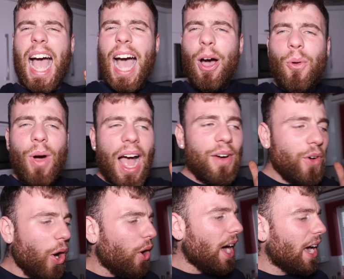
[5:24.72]
How have
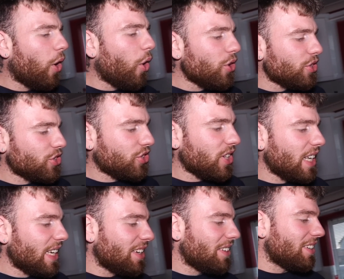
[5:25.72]
I
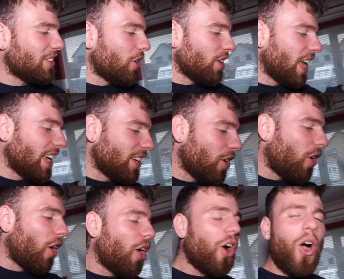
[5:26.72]
honestly gone and got
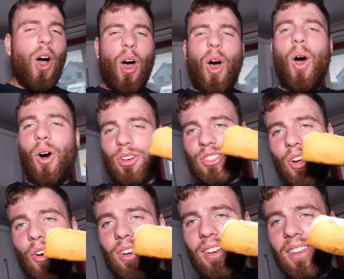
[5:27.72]
a hot
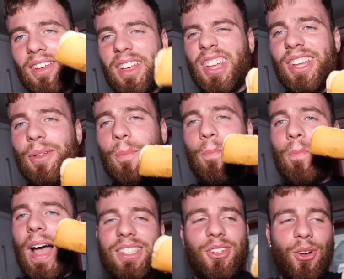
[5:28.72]
dog?
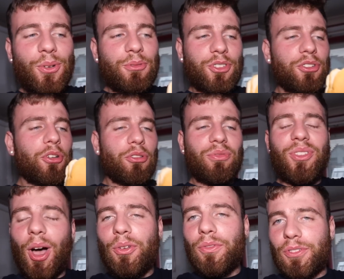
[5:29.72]
McDonald's are not
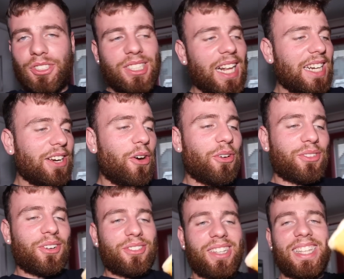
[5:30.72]
known for selling hot
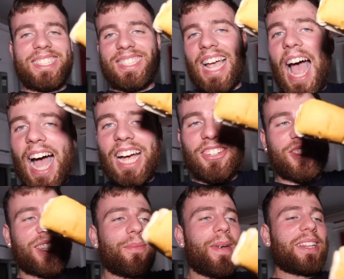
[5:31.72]
dogs. Like, this is
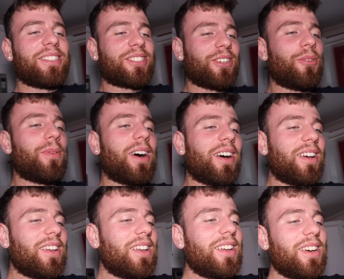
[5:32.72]
actually mental,
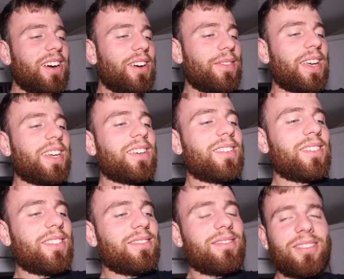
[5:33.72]
but I mean,
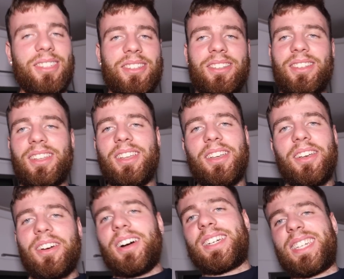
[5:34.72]

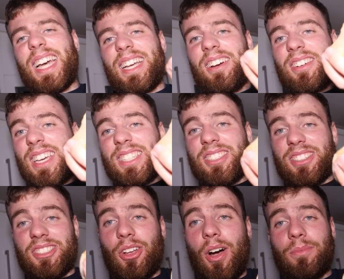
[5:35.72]
I guess
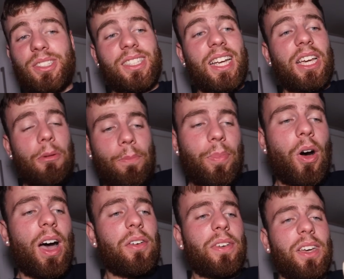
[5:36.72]
it's time to take a bite of